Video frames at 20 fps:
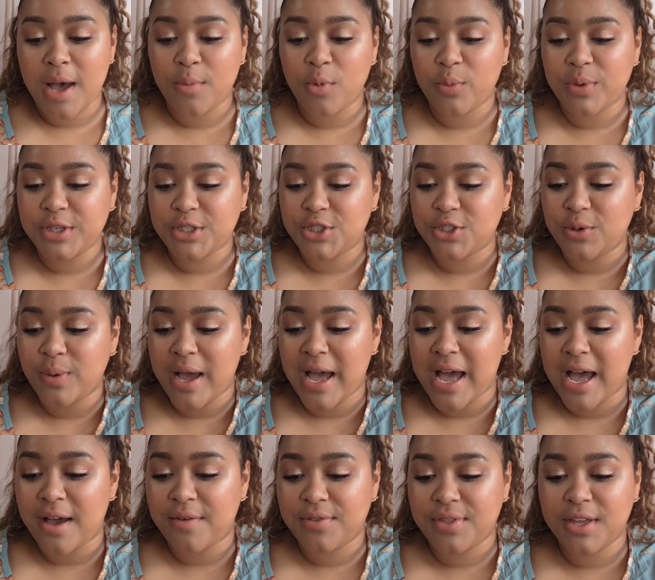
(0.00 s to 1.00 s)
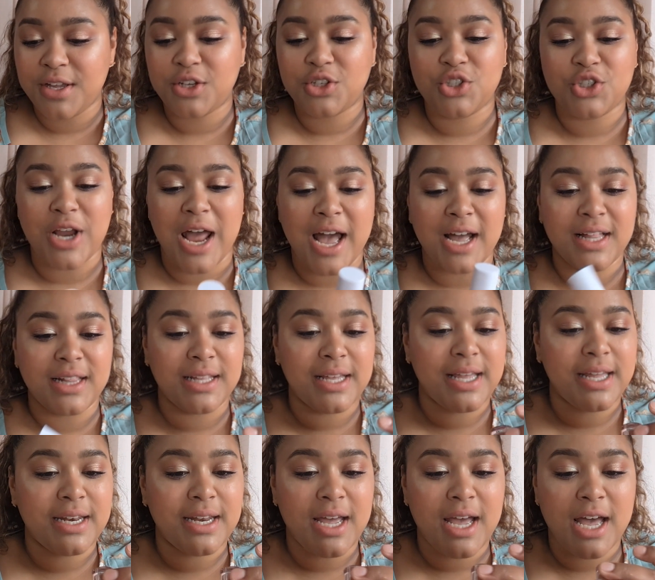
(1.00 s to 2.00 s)
we do have the
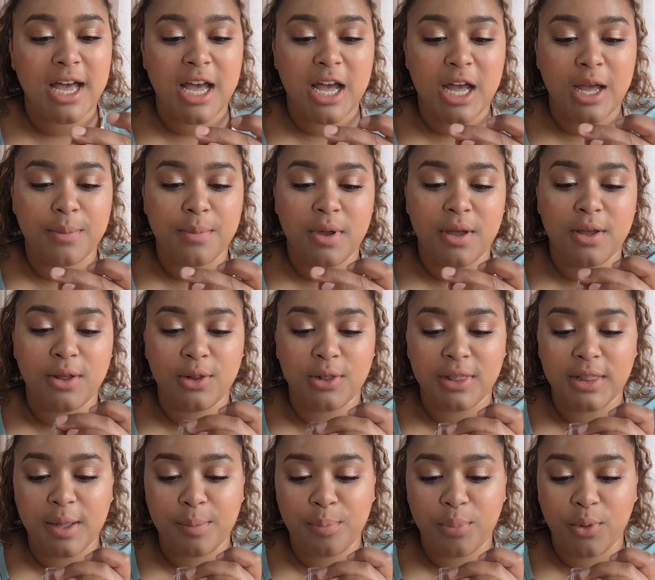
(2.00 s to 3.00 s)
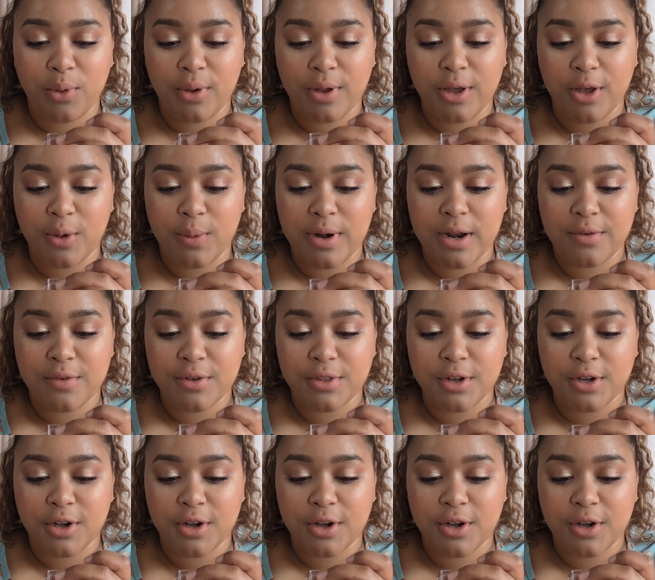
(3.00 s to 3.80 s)
Jaclyn lip oil, whatever they're